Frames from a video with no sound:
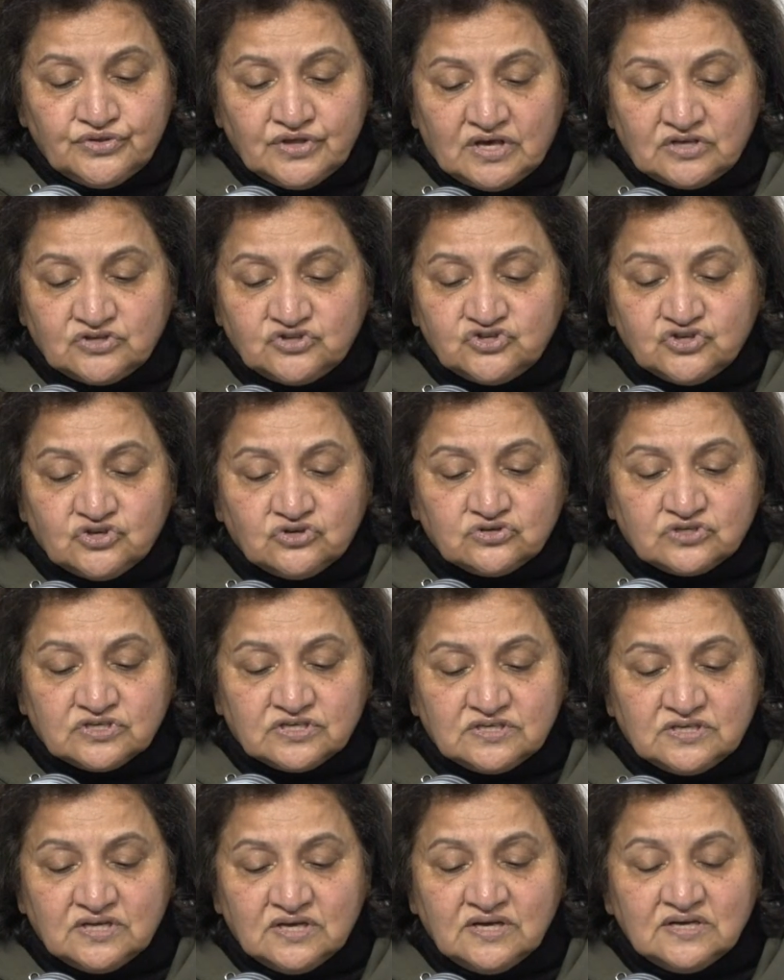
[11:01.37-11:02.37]
and
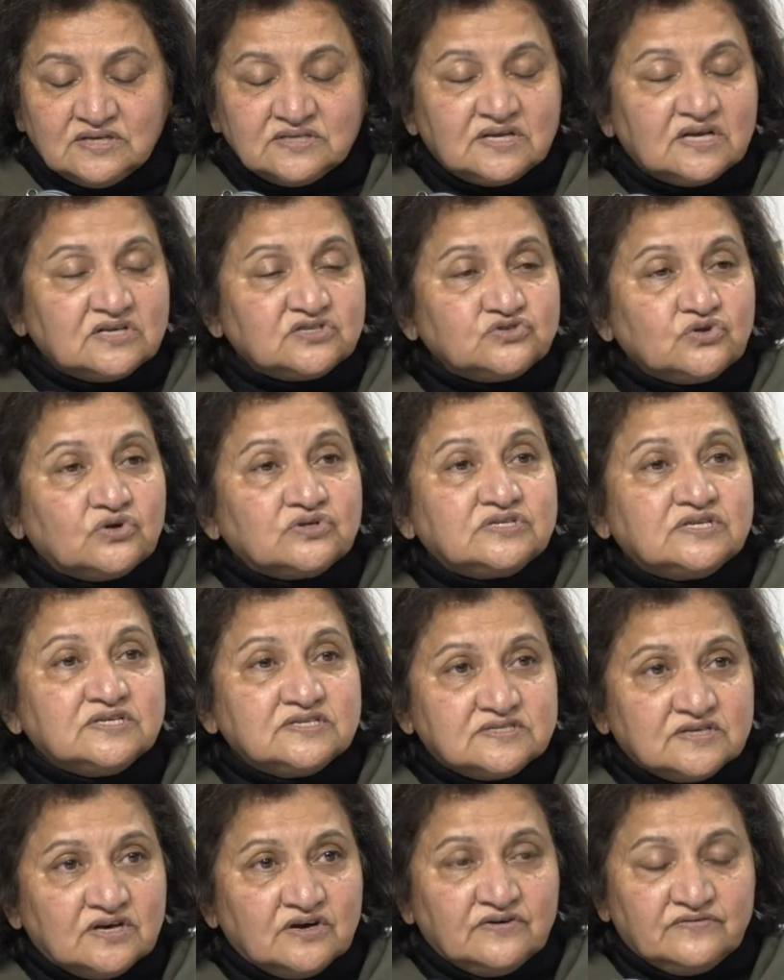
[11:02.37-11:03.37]
children does not
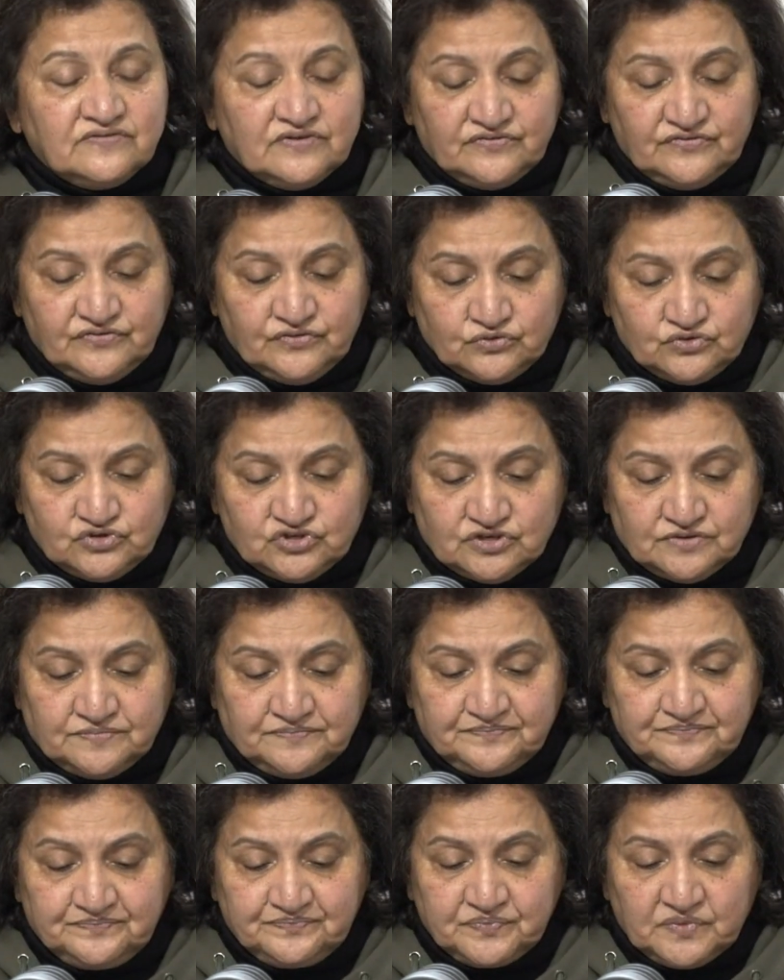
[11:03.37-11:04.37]
deserve a future."
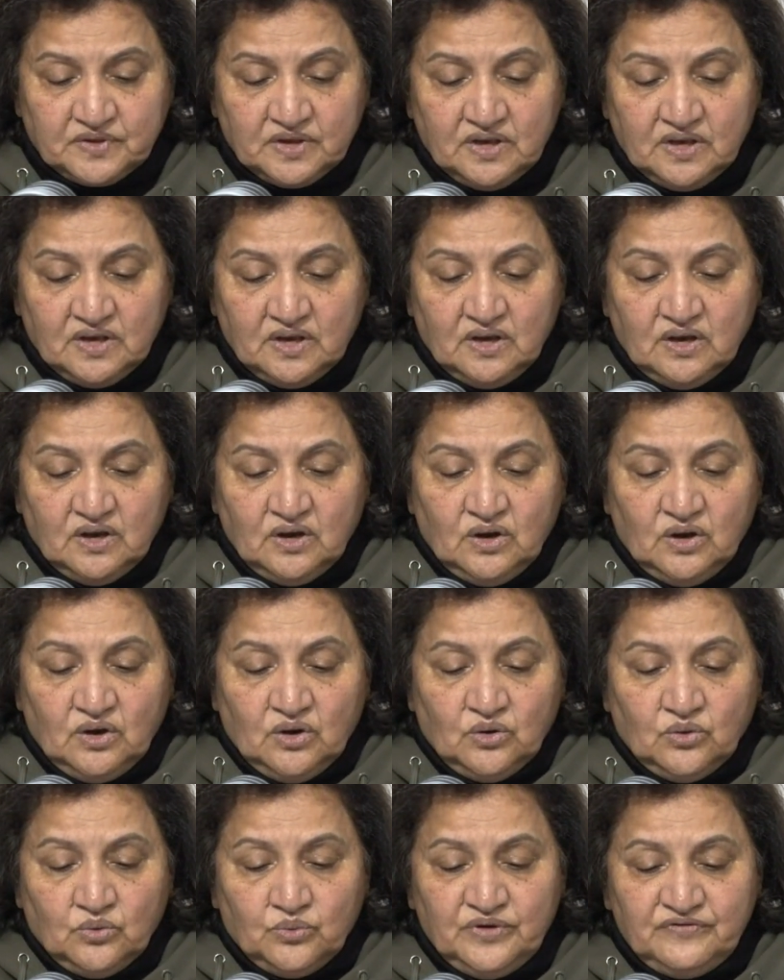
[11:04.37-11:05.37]

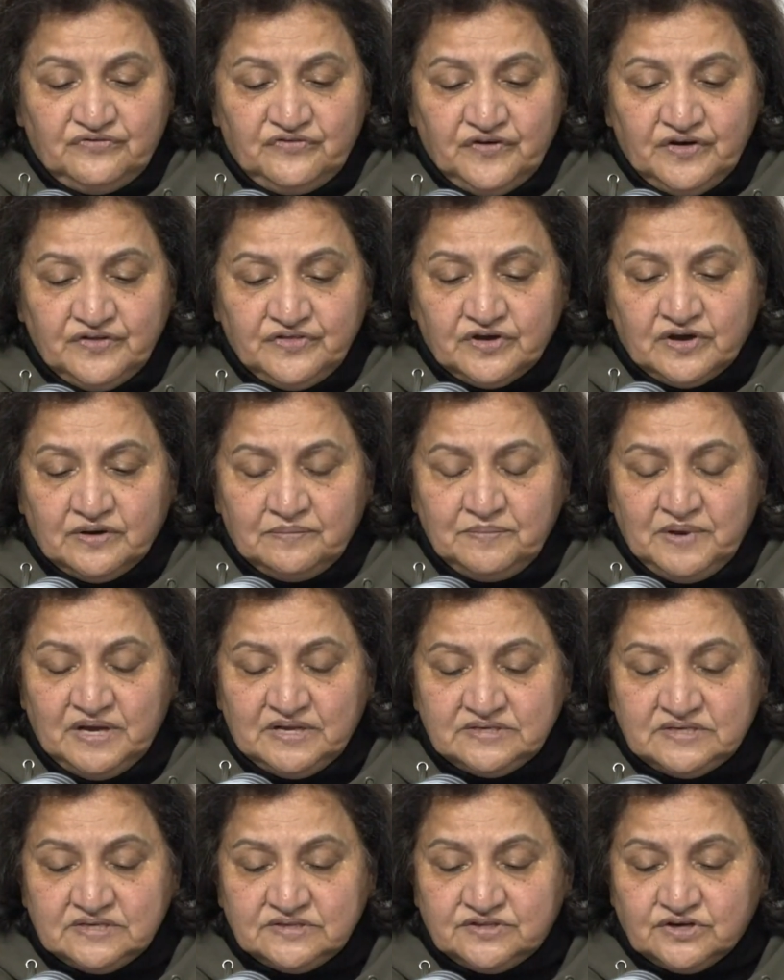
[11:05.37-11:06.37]
We further
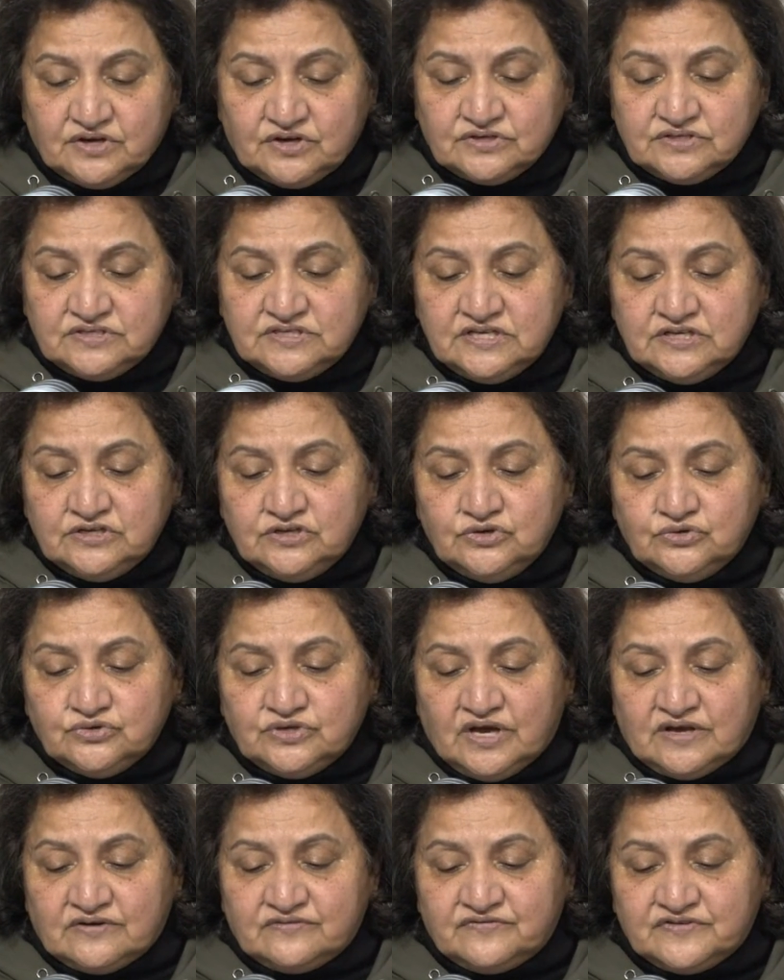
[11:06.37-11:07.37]
commended the continued
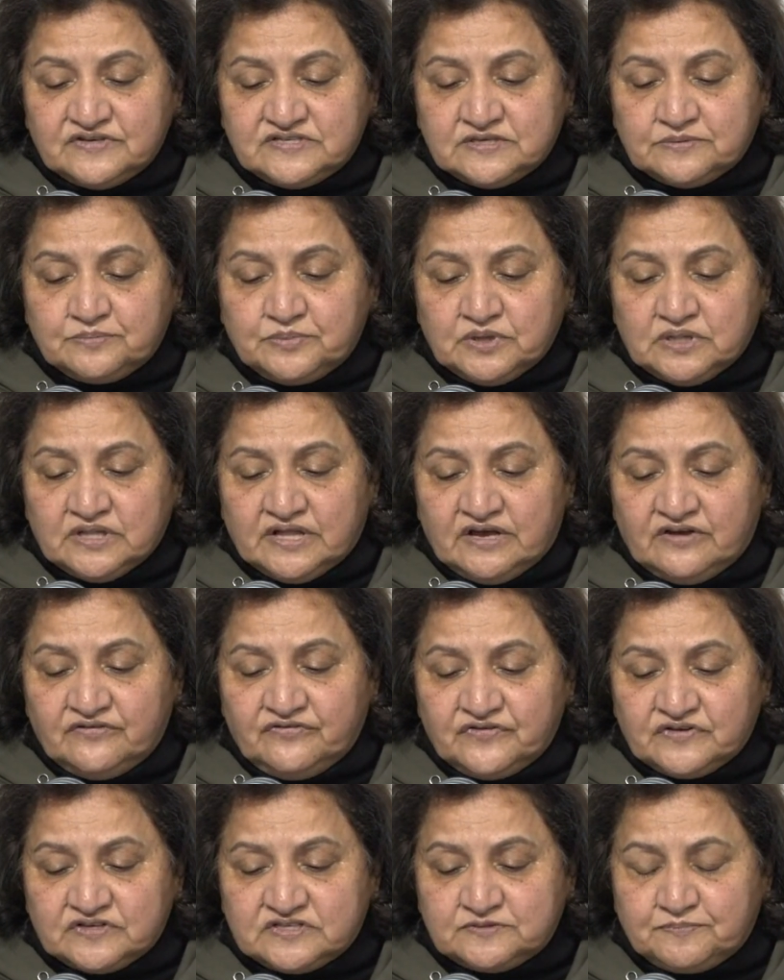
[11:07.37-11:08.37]
and visible
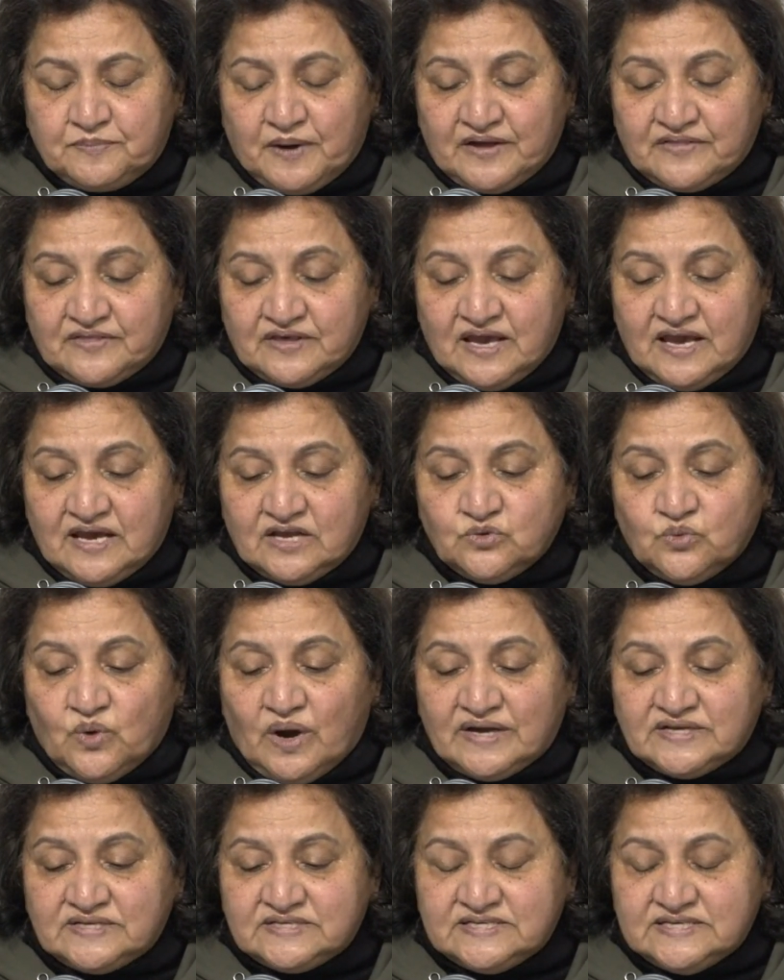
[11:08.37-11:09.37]
efforts by the
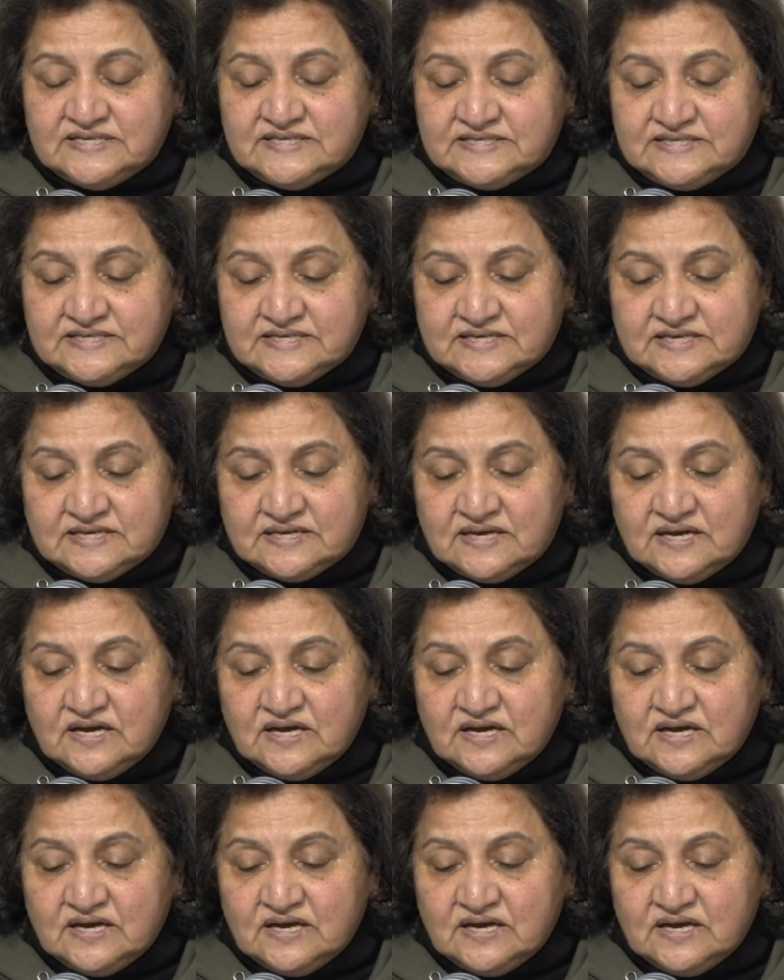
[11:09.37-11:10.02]
NYTT